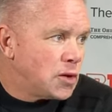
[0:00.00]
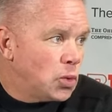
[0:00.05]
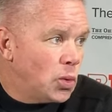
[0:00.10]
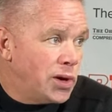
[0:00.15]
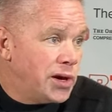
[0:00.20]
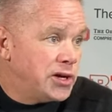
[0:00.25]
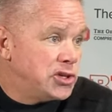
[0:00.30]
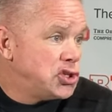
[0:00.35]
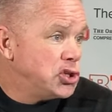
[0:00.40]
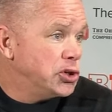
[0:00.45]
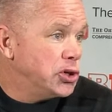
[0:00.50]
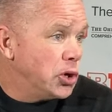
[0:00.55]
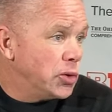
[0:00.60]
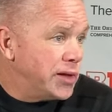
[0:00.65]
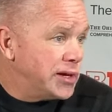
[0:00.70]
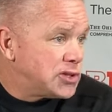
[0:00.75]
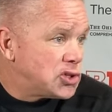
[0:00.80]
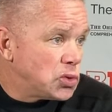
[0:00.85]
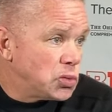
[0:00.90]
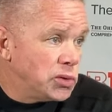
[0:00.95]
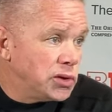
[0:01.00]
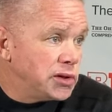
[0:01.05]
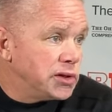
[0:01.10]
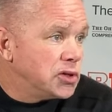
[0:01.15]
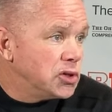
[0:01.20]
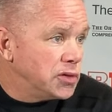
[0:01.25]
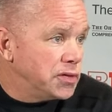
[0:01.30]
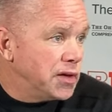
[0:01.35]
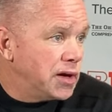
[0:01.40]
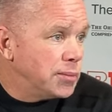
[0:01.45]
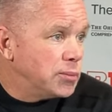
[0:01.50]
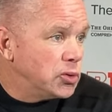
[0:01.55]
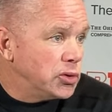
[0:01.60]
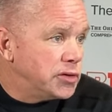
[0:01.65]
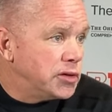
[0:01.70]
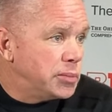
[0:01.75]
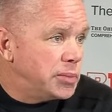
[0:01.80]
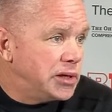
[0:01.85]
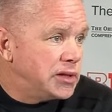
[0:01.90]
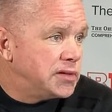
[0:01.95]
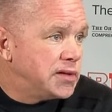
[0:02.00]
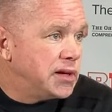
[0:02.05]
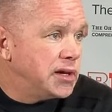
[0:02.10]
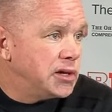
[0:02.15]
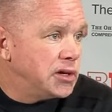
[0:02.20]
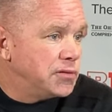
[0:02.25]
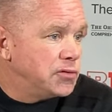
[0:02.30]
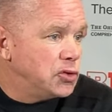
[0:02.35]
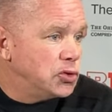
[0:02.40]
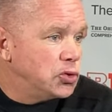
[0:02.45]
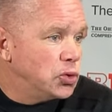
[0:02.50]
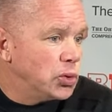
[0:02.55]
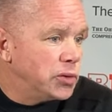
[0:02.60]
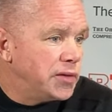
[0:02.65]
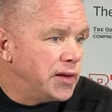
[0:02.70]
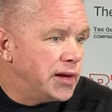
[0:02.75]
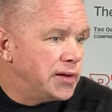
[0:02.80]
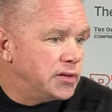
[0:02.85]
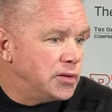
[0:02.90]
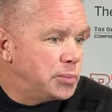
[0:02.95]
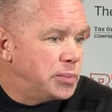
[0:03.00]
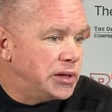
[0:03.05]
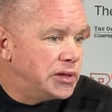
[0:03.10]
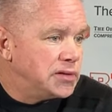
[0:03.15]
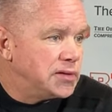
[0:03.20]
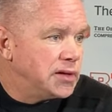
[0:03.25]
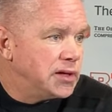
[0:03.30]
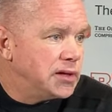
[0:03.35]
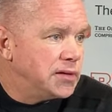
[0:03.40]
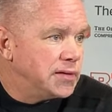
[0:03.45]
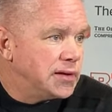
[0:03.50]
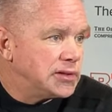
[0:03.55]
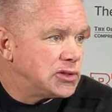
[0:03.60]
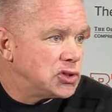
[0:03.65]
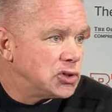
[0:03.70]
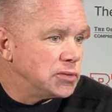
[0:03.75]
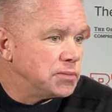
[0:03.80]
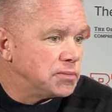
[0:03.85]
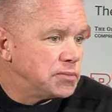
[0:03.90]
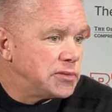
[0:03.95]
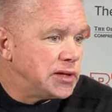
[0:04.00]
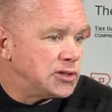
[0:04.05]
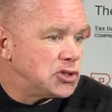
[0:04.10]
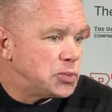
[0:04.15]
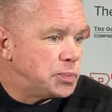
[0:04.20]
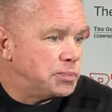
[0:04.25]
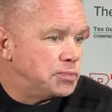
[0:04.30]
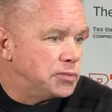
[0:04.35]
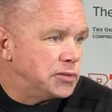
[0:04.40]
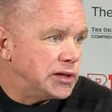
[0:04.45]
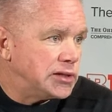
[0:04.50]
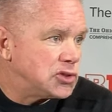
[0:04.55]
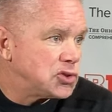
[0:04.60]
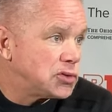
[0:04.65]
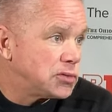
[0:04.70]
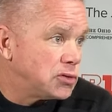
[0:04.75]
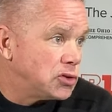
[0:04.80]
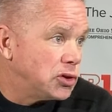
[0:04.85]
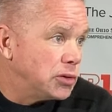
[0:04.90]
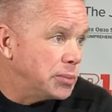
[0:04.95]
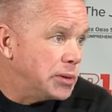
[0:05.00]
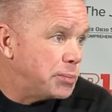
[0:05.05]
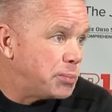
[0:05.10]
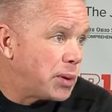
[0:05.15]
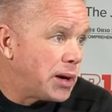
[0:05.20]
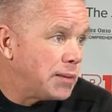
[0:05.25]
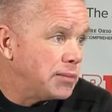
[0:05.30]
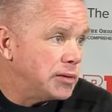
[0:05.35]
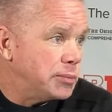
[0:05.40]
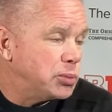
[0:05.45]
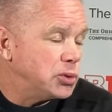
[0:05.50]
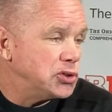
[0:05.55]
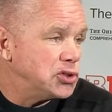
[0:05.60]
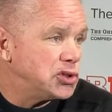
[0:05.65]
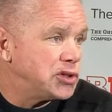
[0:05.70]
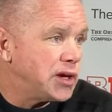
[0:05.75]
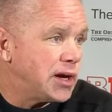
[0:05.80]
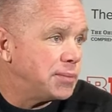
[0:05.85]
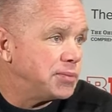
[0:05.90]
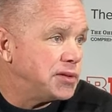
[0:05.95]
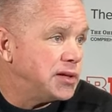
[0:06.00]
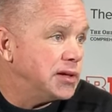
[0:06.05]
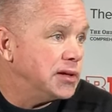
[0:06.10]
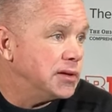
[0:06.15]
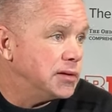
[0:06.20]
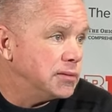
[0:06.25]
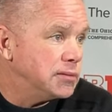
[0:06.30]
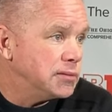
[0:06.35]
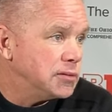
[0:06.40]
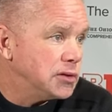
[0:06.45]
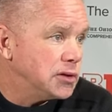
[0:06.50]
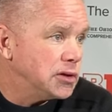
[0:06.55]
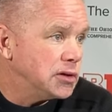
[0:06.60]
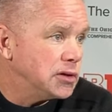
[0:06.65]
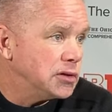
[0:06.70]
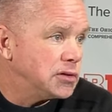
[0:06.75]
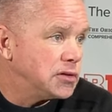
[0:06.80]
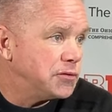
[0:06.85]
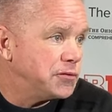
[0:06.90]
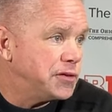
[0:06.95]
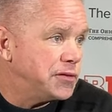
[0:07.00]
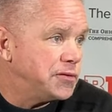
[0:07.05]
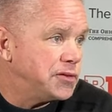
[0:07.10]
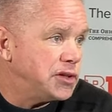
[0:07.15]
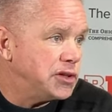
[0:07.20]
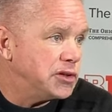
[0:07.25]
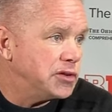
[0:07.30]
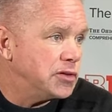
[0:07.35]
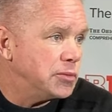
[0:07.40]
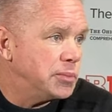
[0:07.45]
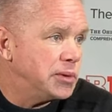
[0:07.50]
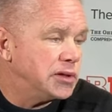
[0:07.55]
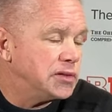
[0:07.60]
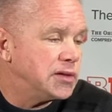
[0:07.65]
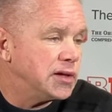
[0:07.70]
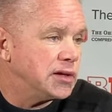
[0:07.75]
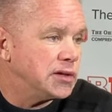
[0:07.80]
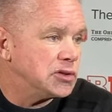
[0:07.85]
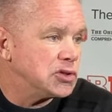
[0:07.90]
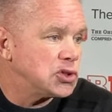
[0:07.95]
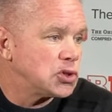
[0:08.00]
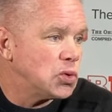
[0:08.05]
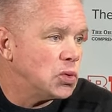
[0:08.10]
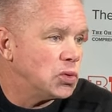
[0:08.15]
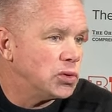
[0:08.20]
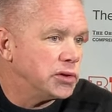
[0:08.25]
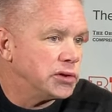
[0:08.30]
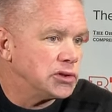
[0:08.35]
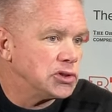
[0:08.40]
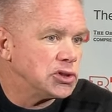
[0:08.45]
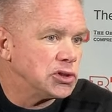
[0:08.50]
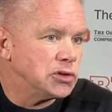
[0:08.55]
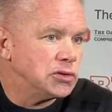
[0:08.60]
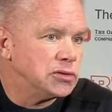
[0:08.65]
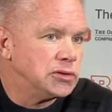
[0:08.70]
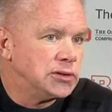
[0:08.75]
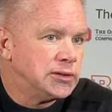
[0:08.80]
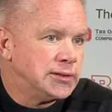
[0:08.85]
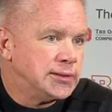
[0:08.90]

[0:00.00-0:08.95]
Well, as you know, that's a really good number in the Big Ten. If you're doing that in the Big Ten, that's going to be probably put you top 10 to 15 in the Big Ten in scoring. So